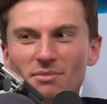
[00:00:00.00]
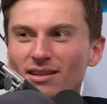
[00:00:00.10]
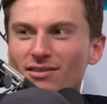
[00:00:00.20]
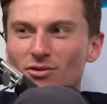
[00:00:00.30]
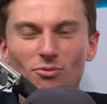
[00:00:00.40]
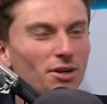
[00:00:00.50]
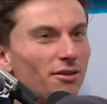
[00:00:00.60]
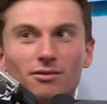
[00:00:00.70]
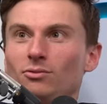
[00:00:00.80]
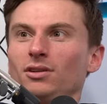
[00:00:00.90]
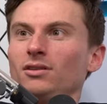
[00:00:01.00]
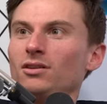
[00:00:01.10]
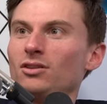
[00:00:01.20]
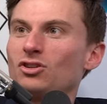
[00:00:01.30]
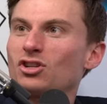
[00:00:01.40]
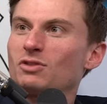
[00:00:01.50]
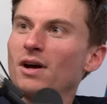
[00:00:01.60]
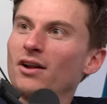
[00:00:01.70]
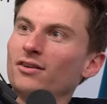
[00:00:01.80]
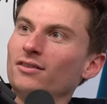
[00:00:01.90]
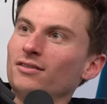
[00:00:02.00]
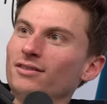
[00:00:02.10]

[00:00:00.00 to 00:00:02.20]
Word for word: mean, dude, what do you? What? This is a spider.